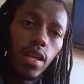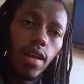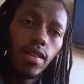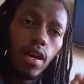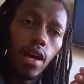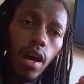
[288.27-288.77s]

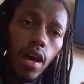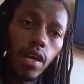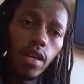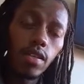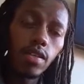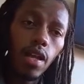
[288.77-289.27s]
and the
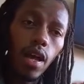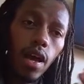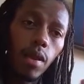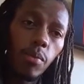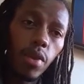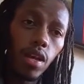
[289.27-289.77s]
hyenas
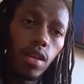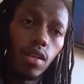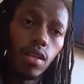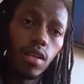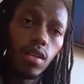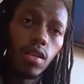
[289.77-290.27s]
are
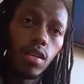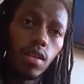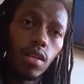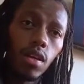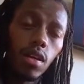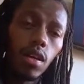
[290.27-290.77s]

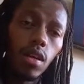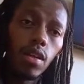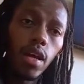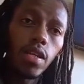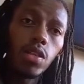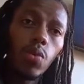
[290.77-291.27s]
many,
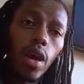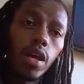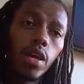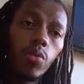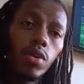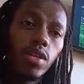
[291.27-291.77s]
that is why
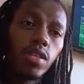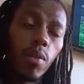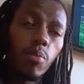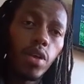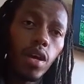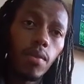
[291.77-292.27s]
he would
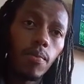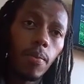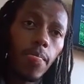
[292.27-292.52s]
disappear.